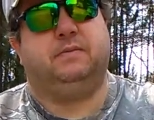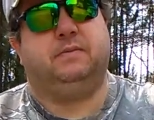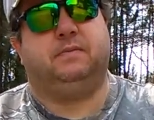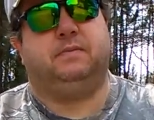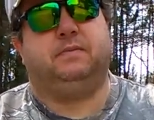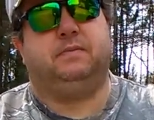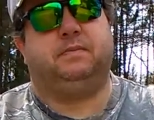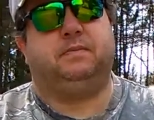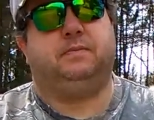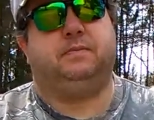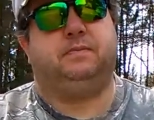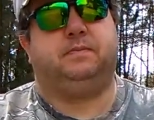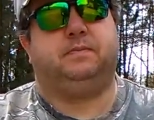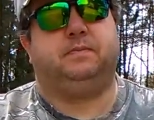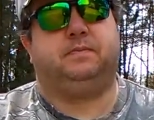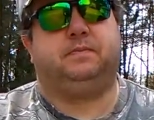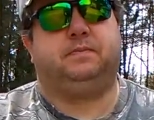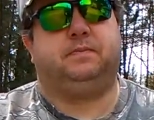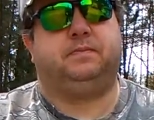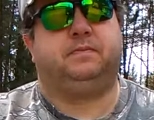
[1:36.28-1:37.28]

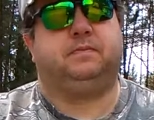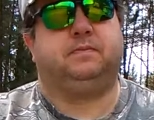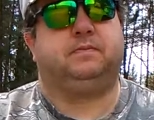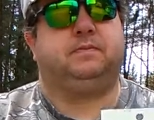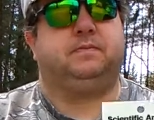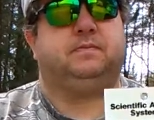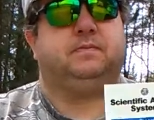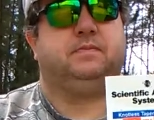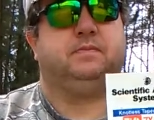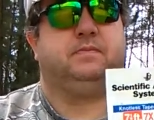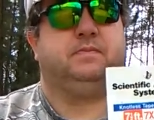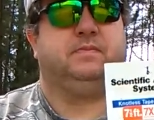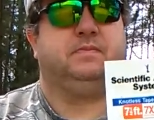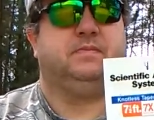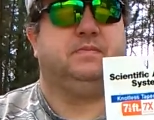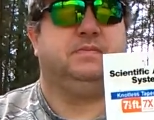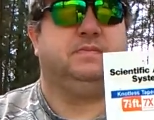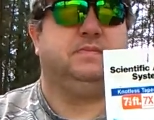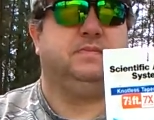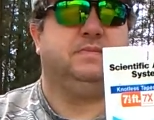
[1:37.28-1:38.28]

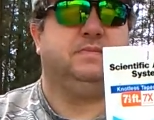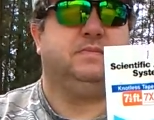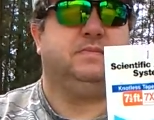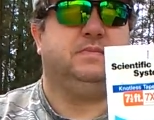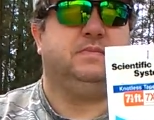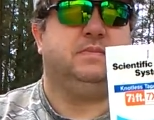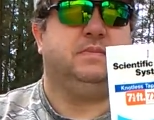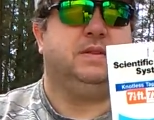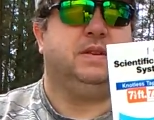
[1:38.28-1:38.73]
Nobody speaks.